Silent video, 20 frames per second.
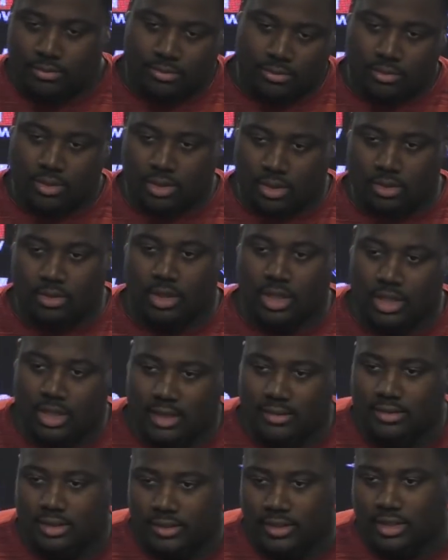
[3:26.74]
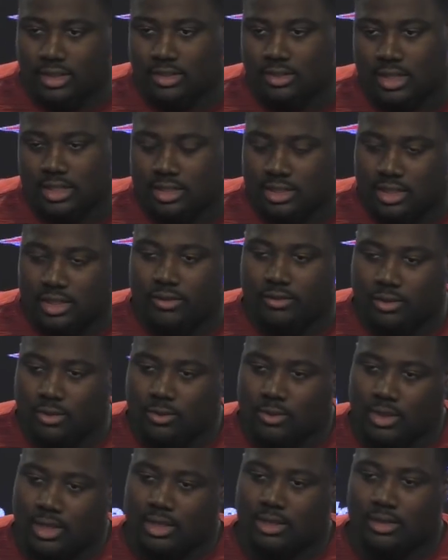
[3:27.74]
know, their gifts and everything. So I just love
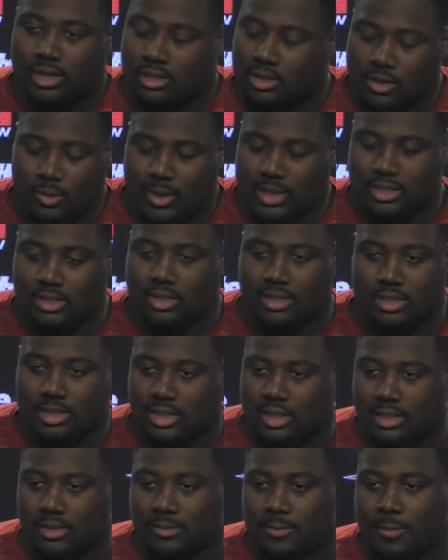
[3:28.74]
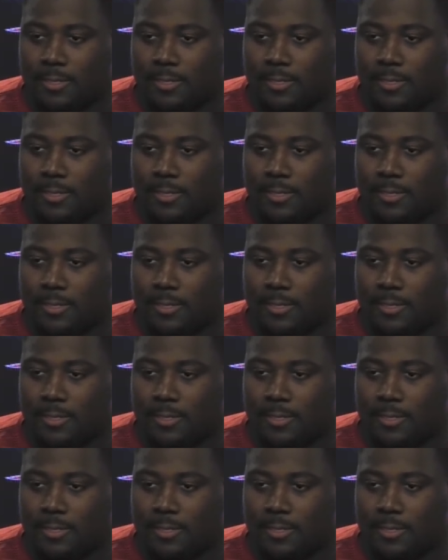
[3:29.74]
doing that. I love watching it all the time.